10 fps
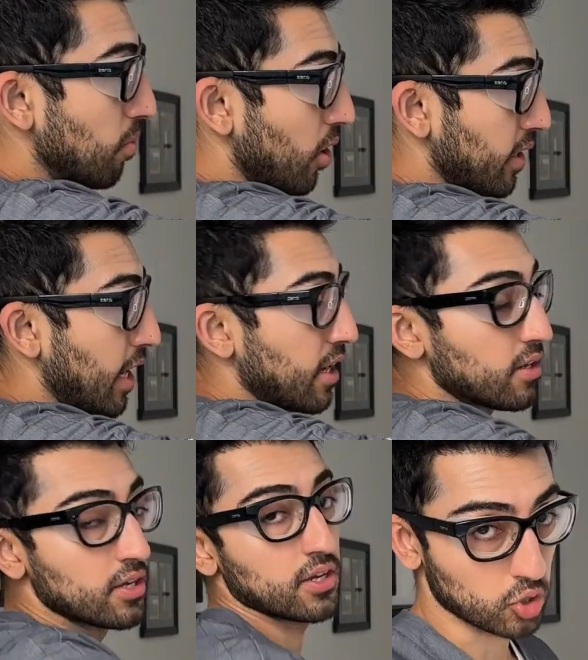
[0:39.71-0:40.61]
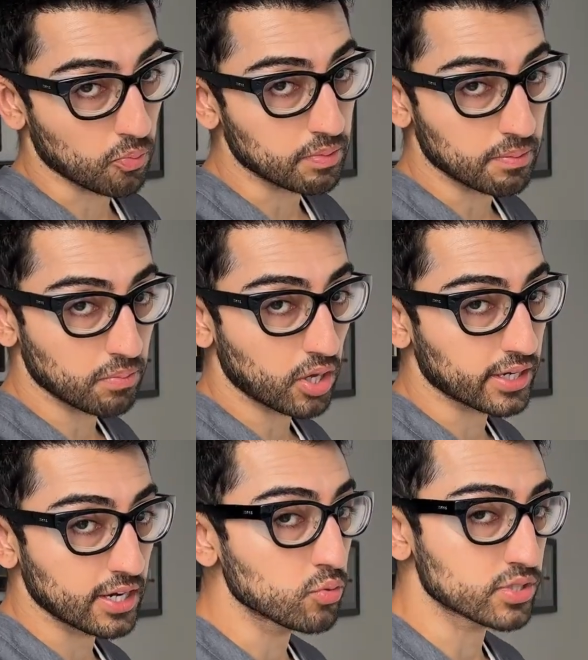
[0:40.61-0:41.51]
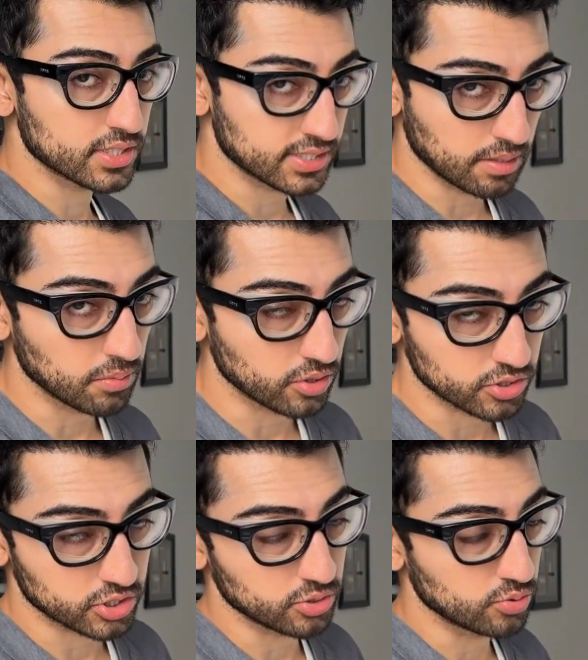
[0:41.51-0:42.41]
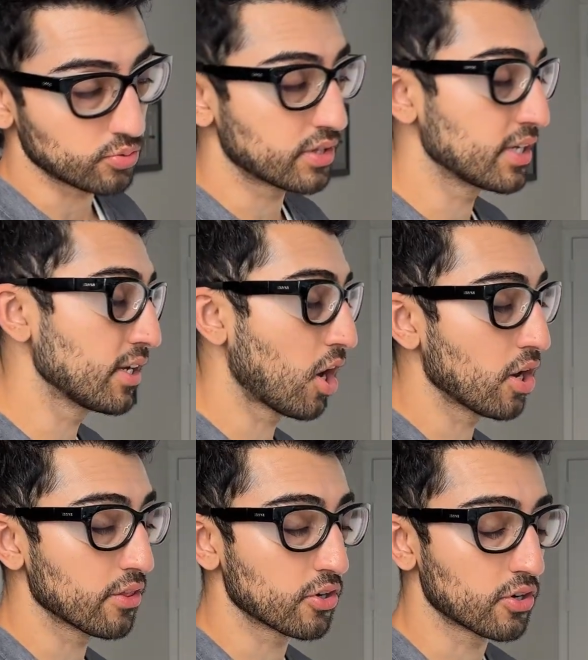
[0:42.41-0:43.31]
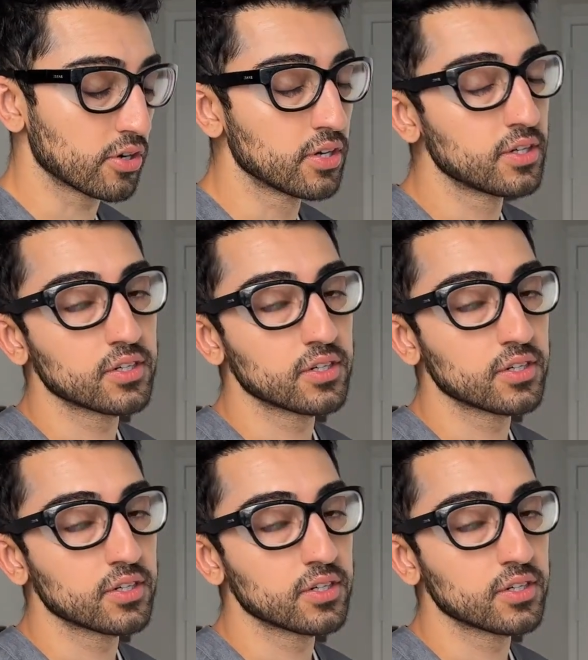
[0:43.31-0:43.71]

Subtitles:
blockade, dopamine blockade, which is similar to the other